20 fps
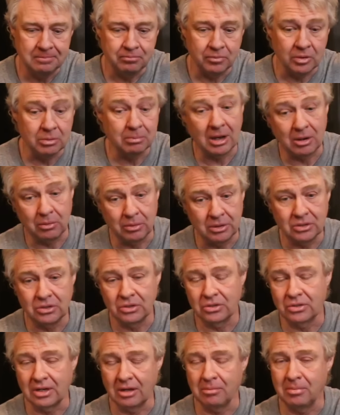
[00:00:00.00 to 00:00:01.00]
you might want to
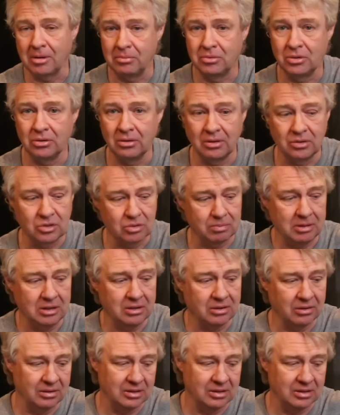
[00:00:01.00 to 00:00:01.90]
just step up to another speaker.